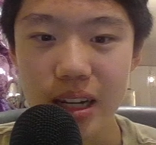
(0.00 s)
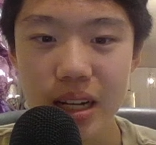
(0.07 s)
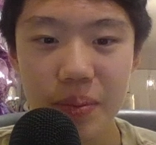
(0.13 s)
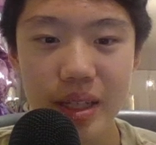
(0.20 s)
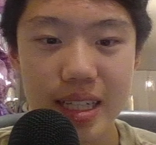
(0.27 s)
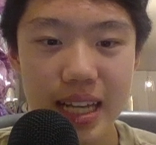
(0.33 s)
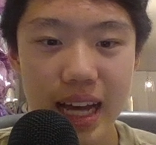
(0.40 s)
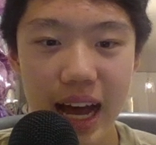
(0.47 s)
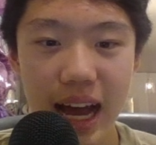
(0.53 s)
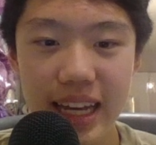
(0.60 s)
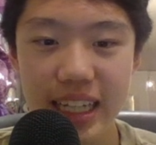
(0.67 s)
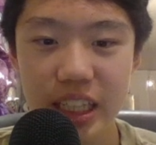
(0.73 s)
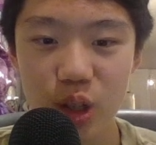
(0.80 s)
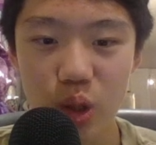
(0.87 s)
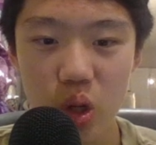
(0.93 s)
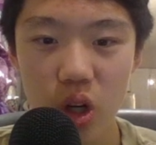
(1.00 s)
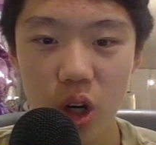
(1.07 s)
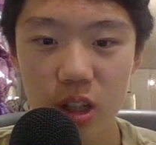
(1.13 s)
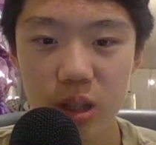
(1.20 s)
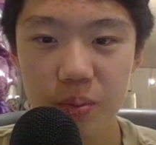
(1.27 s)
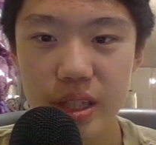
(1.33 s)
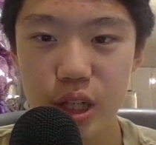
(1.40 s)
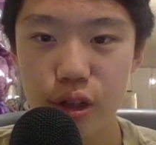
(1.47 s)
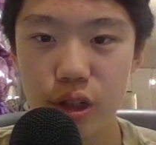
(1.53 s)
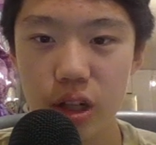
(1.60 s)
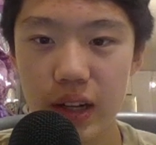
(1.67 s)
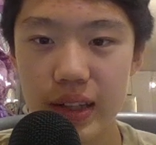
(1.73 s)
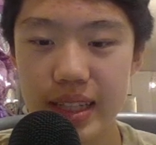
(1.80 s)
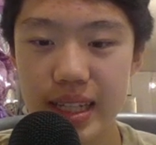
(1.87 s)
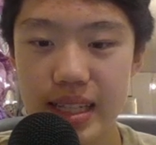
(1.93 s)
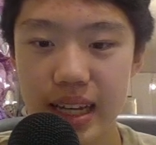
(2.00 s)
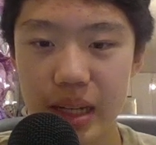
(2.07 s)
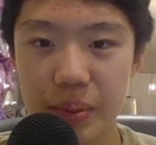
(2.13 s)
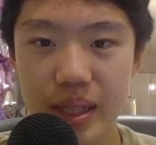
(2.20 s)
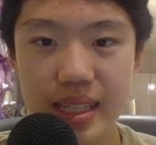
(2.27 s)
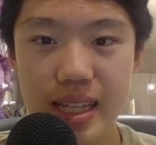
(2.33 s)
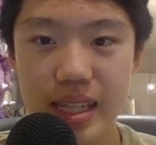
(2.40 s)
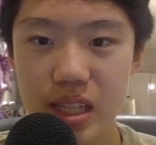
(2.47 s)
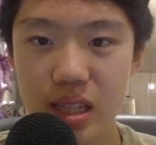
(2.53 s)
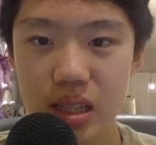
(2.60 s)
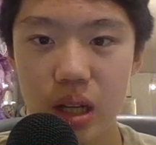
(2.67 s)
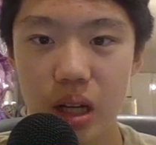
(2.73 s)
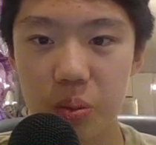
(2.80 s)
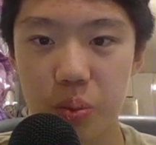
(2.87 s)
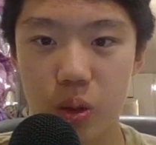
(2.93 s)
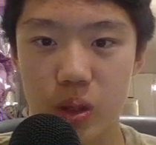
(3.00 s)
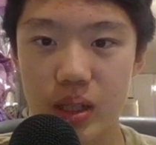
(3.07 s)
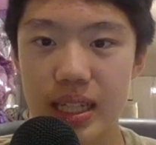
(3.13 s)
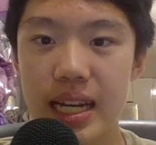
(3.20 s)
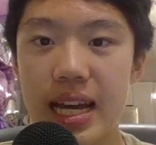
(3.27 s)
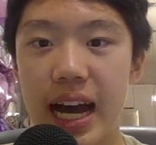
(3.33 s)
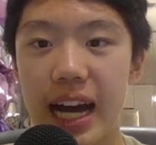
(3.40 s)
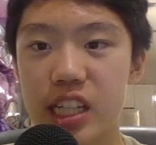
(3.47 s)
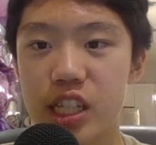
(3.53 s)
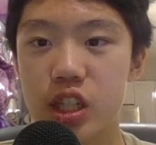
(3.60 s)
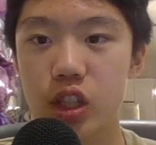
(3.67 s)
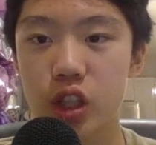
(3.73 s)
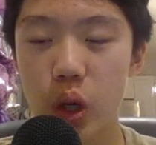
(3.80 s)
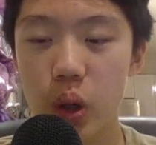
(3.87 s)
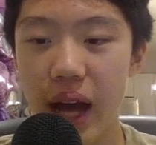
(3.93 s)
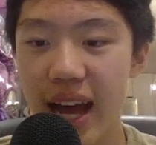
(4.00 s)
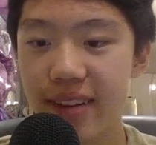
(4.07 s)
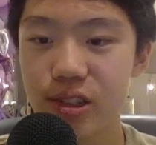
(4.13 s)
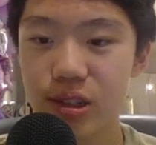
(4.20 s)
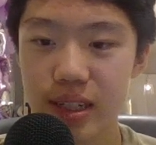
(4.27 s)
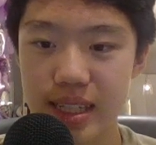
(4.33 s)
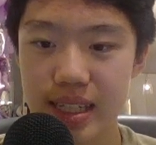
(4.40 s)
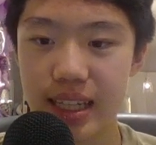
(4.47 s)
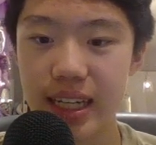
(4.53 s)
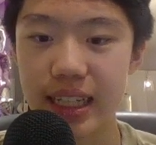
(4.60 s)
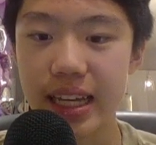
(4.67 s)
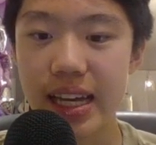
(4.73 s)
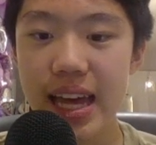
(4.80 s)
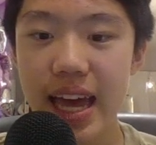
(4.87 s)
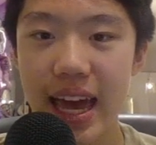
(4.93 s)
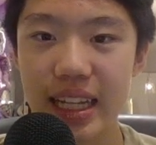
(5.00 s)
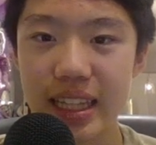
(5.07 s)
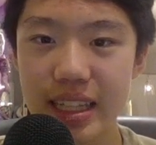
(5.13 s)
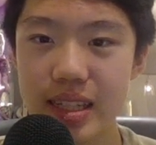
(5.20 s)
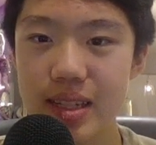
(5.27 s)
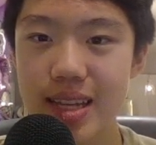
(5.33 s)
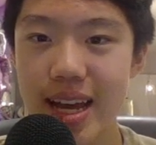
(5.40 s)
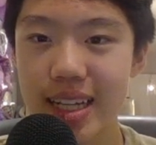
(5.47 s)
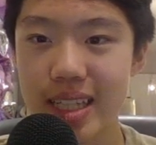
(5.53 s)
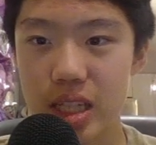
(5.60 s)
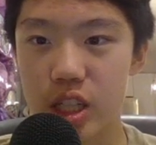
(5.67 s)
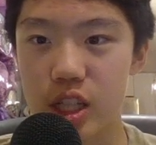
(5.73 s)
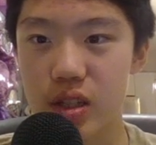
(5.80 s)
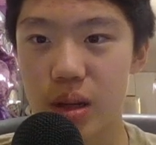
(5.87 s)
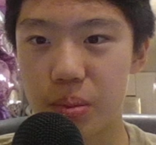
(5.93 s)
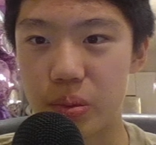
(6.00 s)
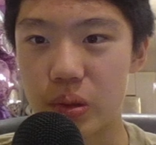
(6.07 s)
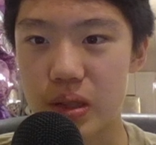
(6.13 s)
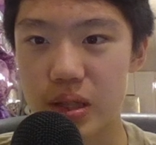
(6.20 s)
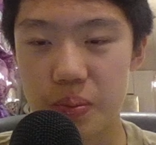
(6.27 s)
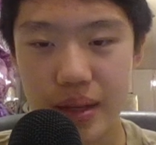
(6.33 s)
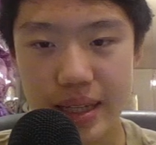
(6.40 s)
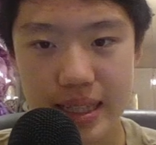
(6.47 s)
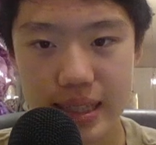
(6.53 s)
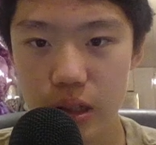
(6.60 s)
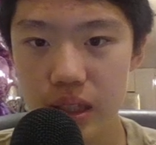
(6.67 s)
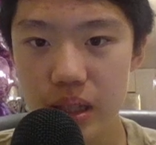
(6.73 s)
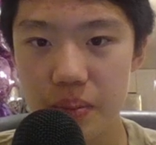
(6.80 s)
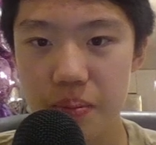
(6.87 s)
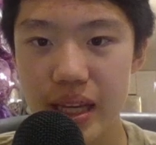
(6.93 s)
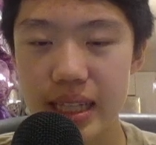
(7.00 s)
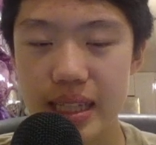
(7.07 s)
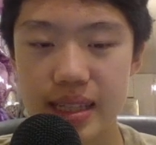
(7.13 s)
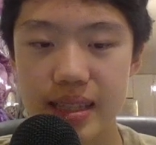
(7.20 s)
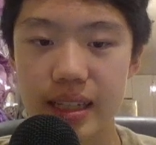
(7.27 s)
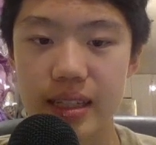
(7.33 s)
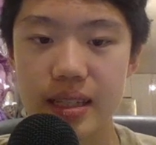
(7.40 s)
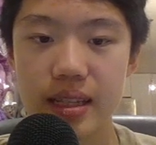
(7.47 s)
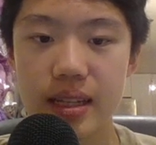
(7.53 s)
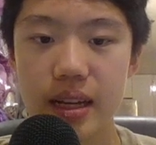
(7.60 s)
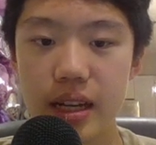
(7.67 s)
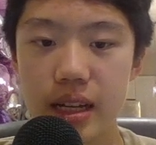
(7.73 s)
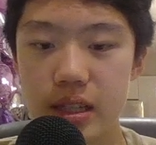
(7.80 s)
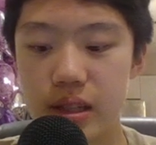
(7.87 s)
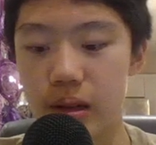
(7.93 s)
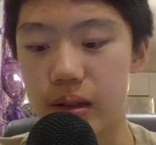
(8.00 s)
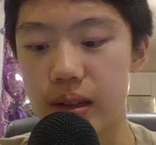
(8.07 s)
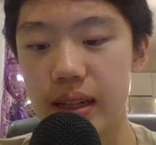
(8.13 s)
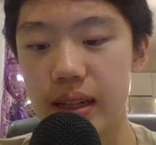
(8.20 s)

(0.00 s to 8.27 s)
because I ignore all the material on this side because that's not important. I just go after his king, and this attack is unstoppable. It's literally mate in 6. So,